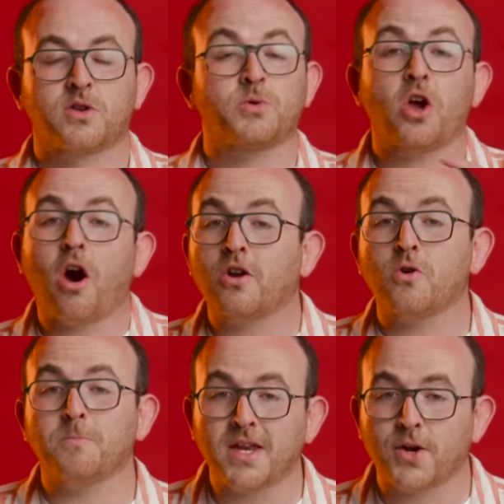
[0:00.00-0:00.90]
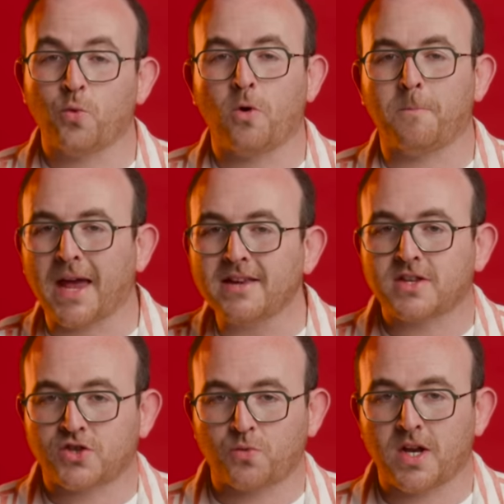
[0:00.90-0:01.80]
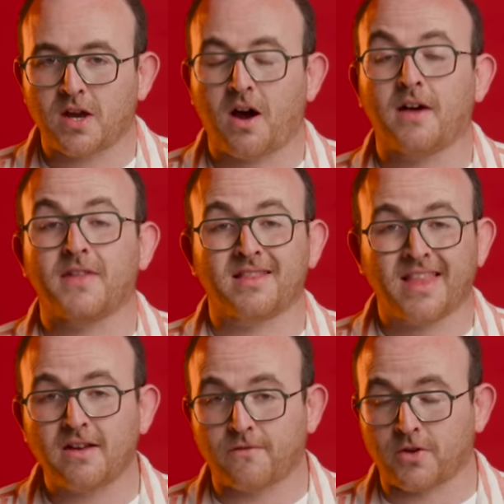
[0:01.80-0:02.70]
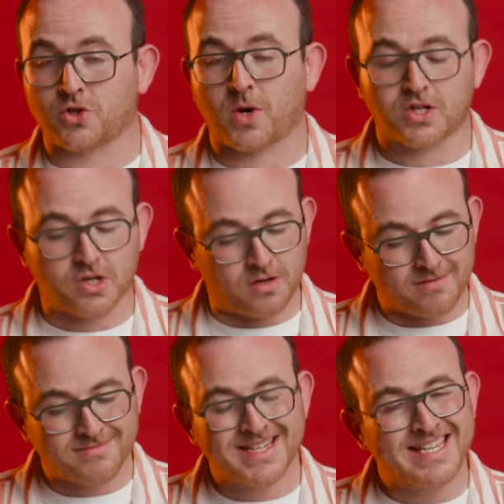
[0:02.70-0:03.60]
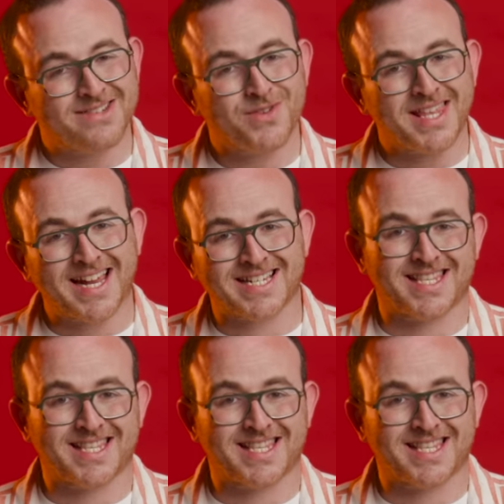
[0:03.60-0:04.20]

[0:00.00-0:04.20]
So the auto meter will base its reading on that light filtration. Really nice